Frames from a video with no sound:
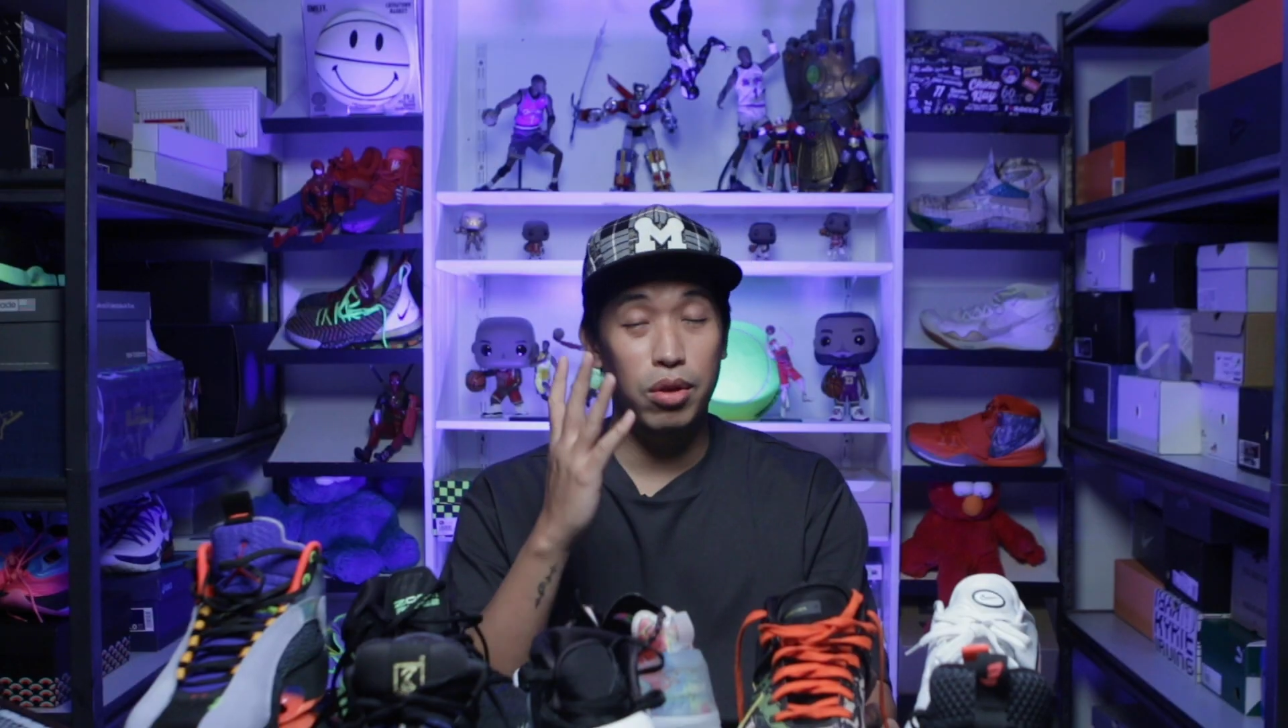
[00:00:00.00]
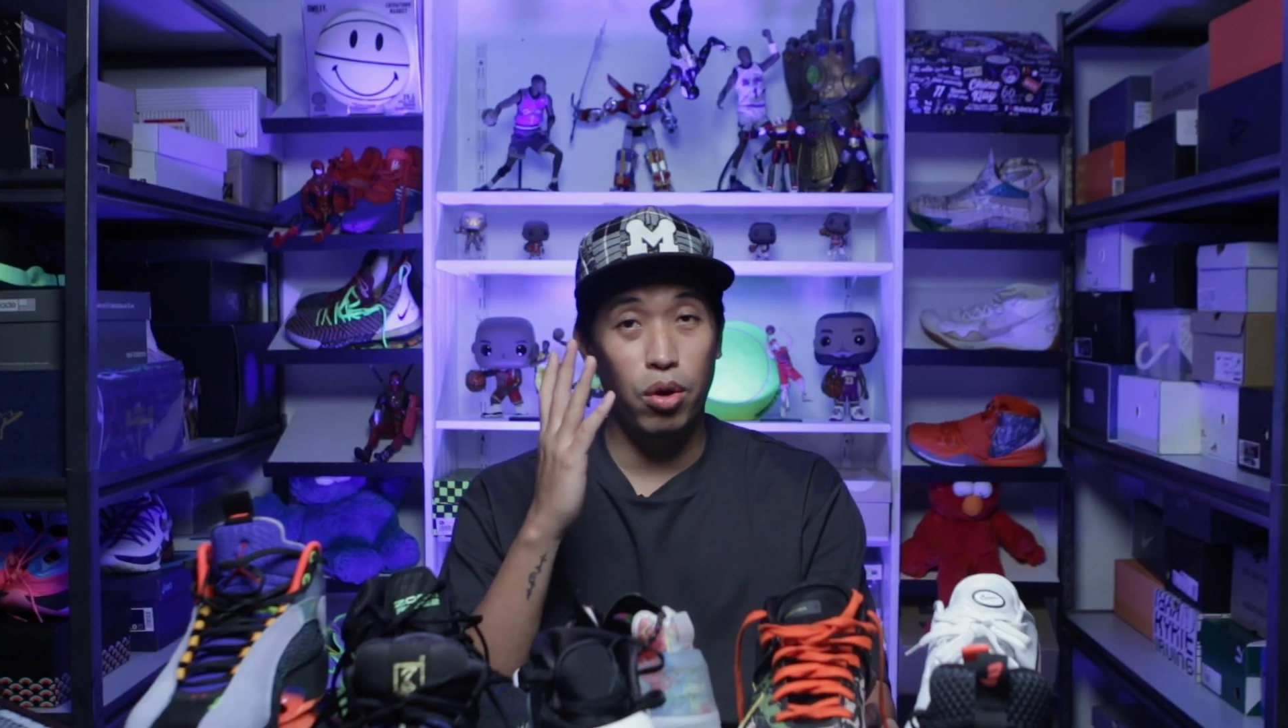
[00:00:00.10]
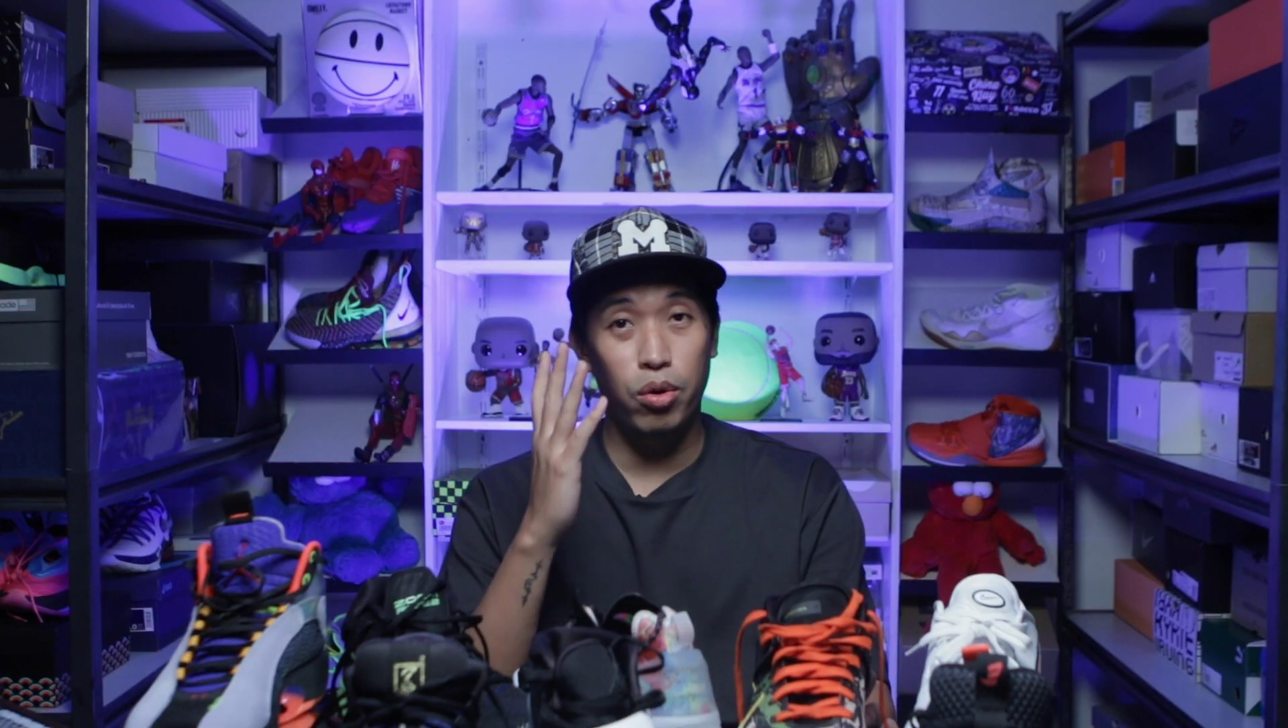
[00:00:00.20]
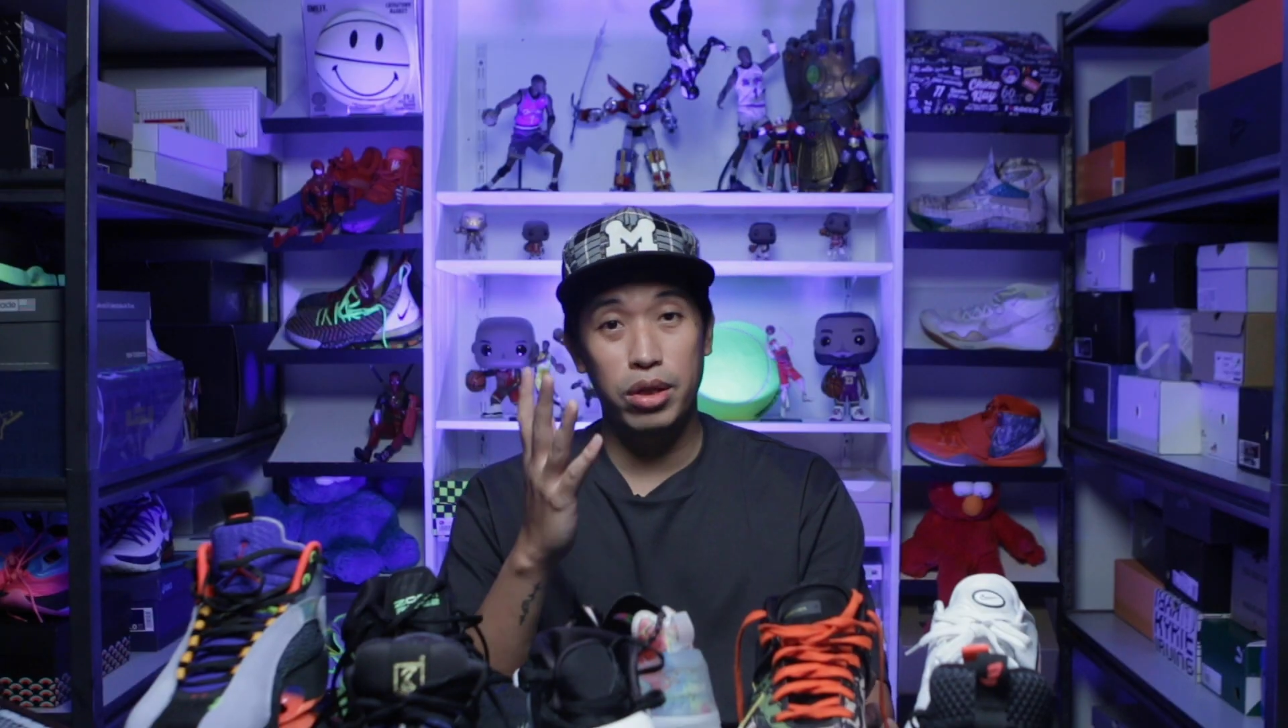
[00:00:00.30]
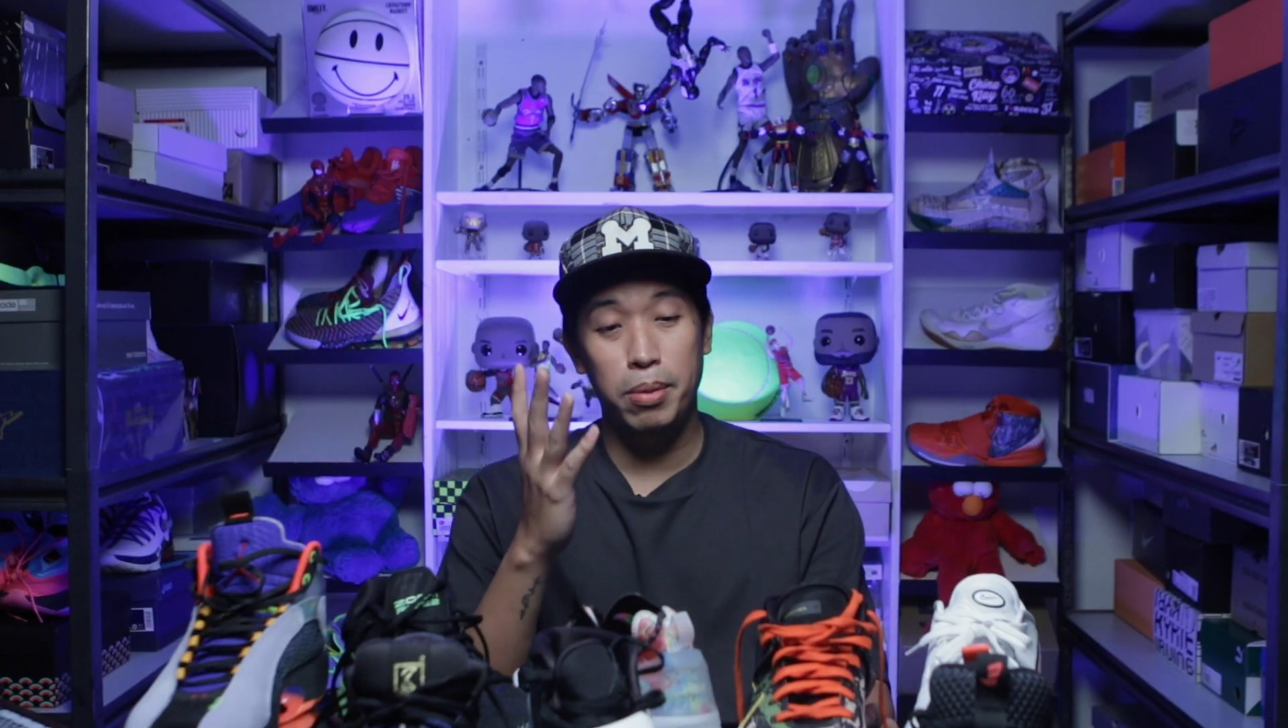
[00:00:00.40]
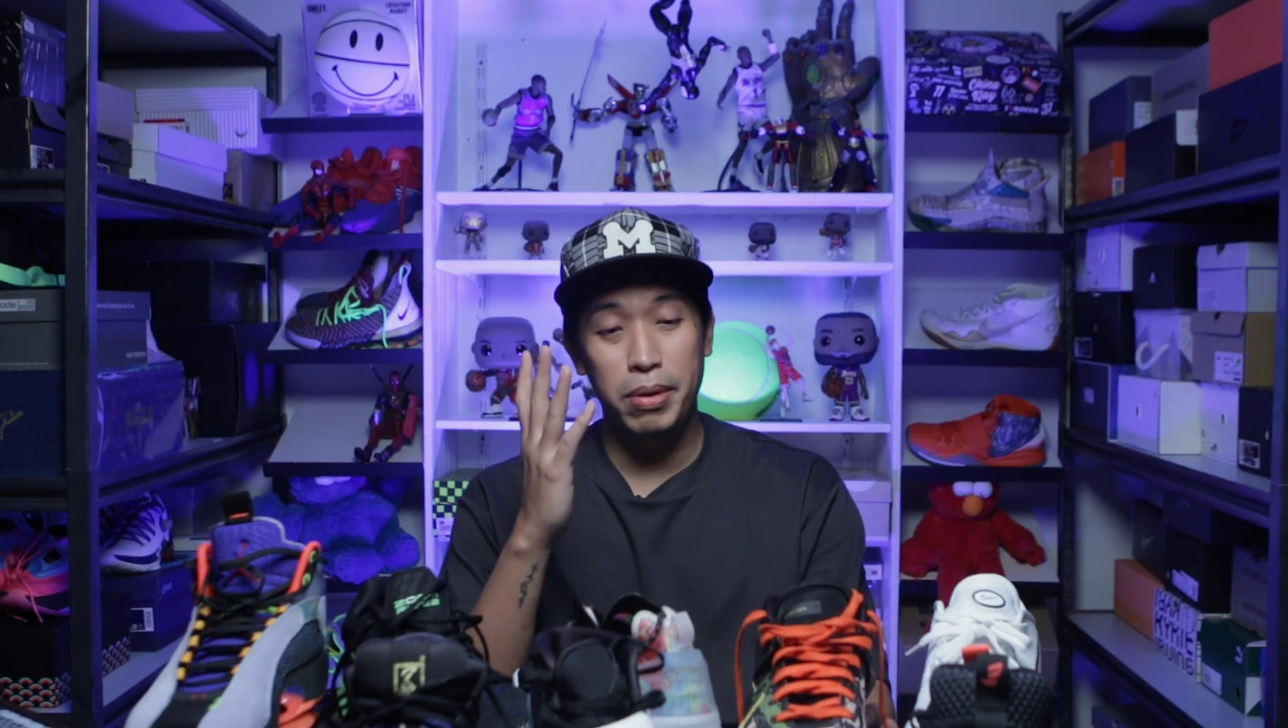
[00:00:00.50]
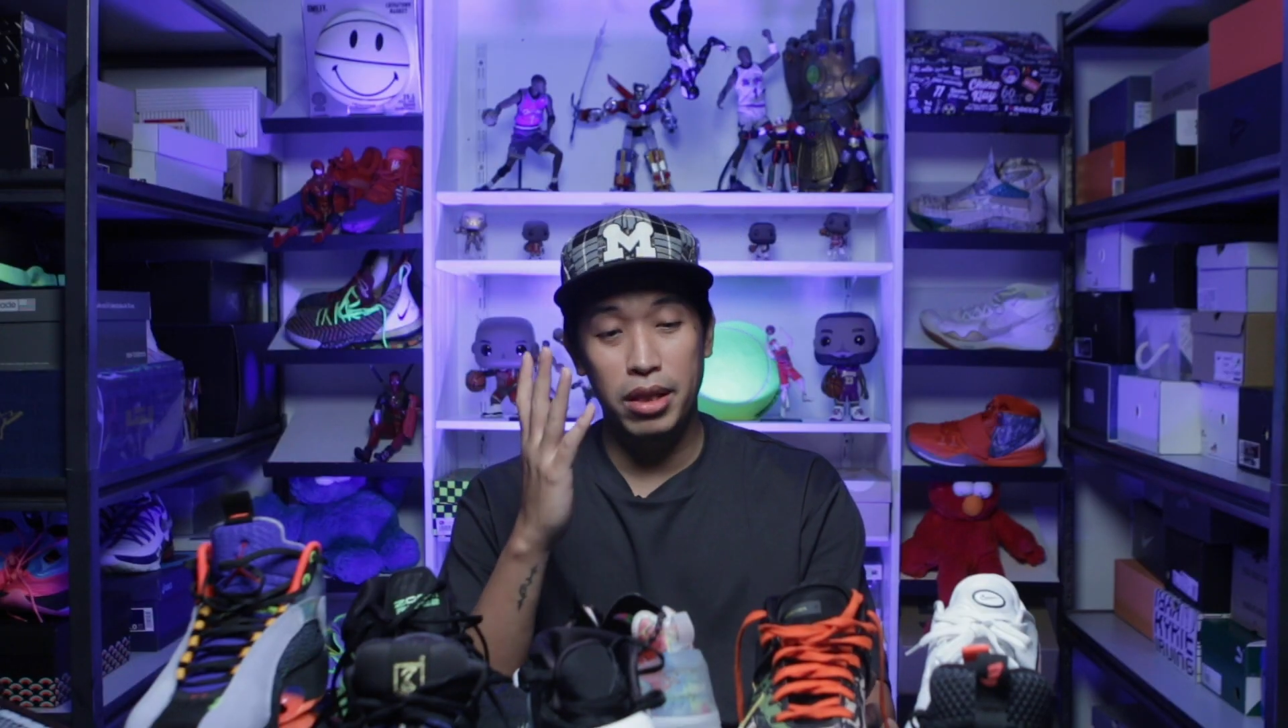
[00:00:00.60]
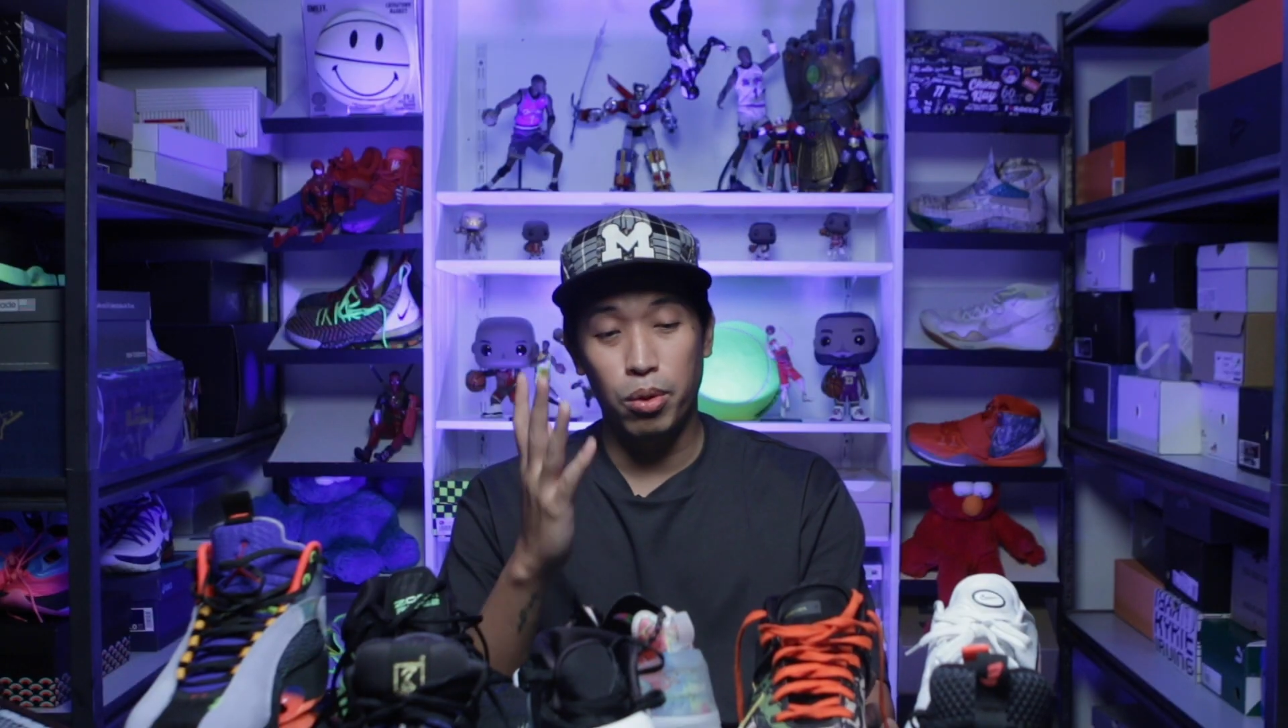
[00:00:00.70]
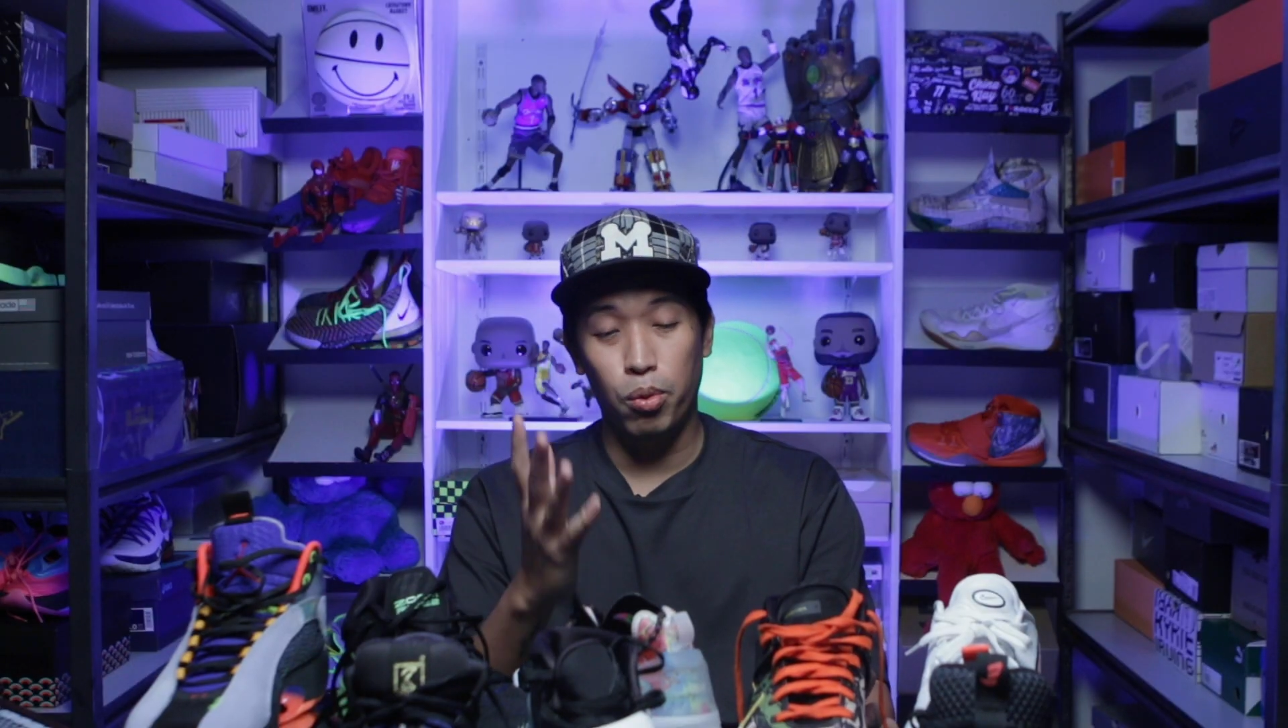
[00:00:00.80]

will only be the